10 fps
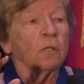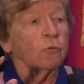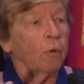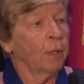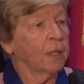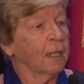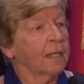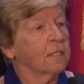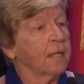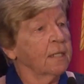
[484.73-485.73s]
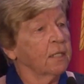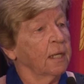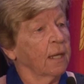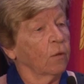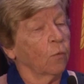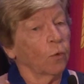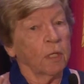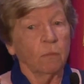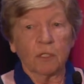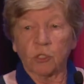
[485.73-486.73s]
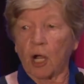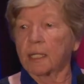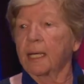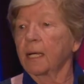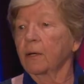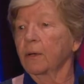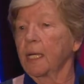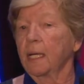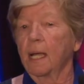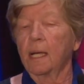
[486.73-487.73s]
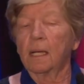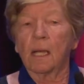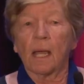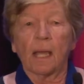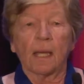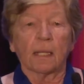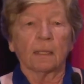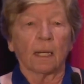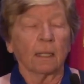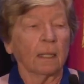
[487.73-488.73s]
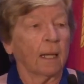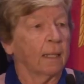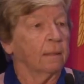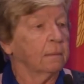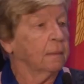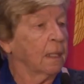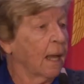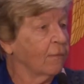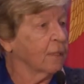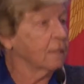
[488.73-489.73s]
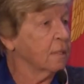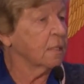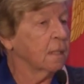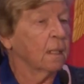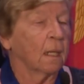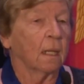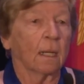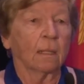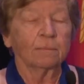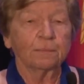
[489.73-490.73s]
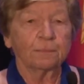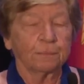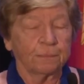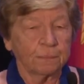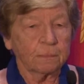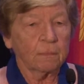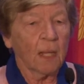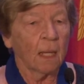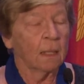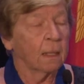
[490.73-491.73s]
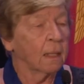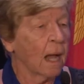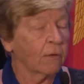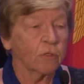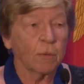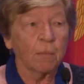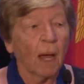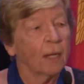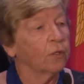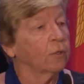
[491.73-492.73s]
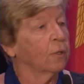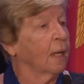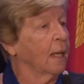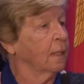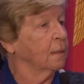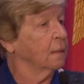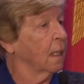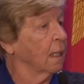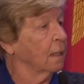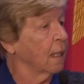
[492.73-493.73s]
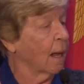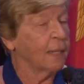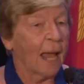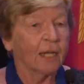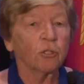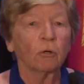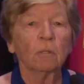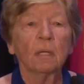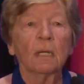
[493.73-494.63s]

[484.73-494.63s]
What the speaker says: So we put the legislation together working with John Kerry and Lane Evans, and Congressman Bonner and Tom Daschle,